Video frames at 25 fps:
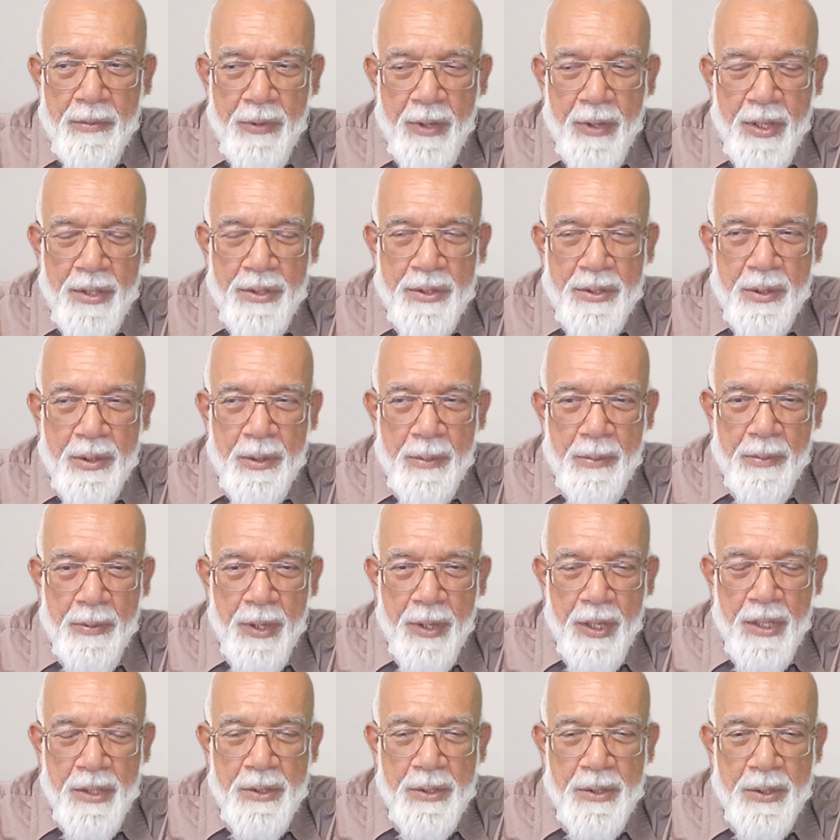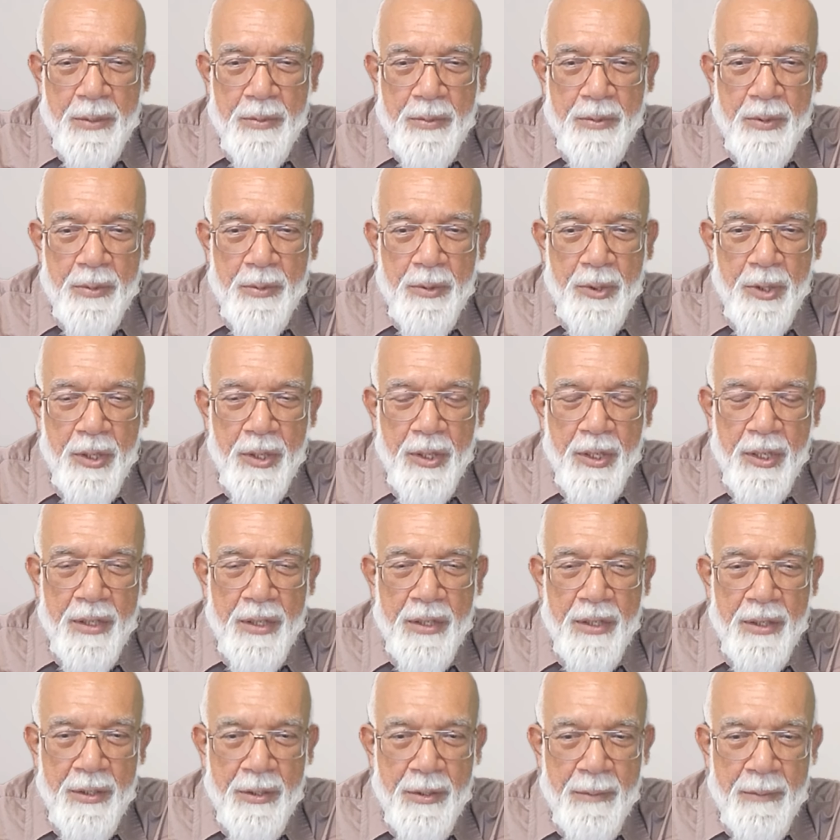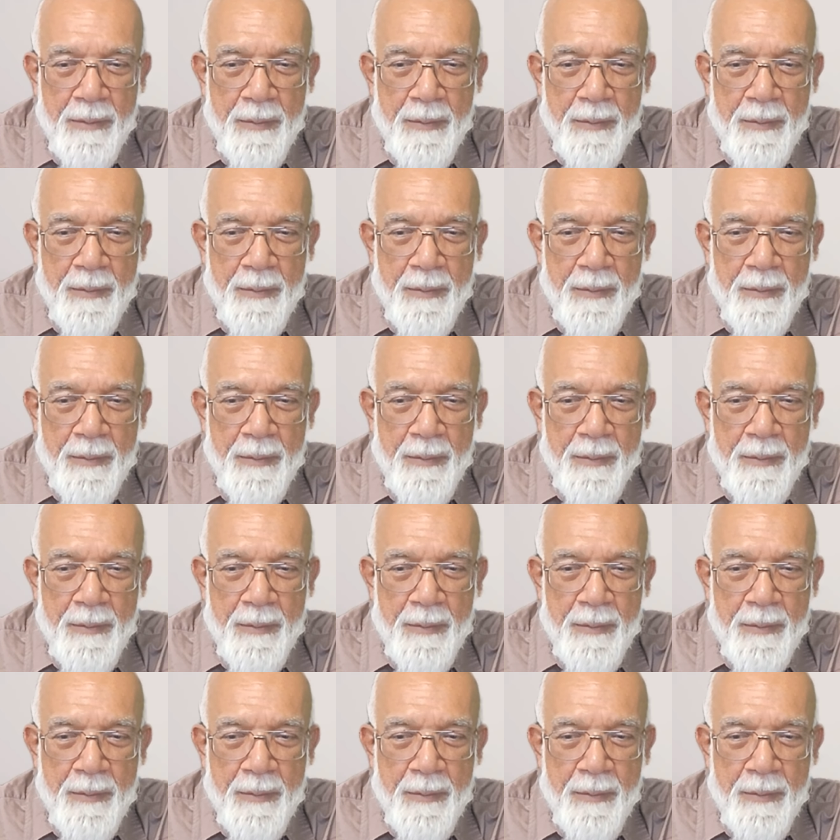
First, the place of the body